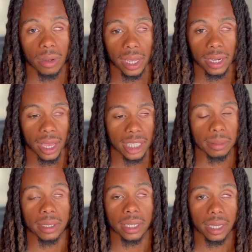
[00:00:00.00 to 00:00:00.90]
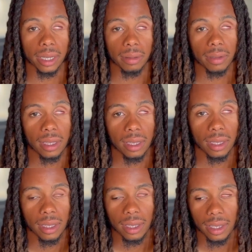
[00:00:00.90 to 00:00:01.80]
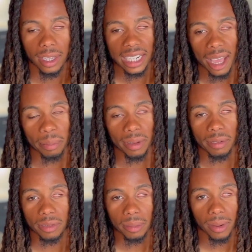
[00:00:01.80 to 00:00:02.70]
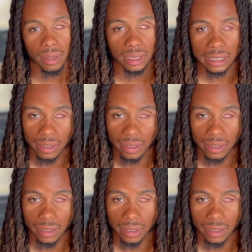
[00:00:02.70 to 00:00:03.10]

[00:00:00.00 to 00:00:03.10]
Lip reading: like last play the game. And I played football since I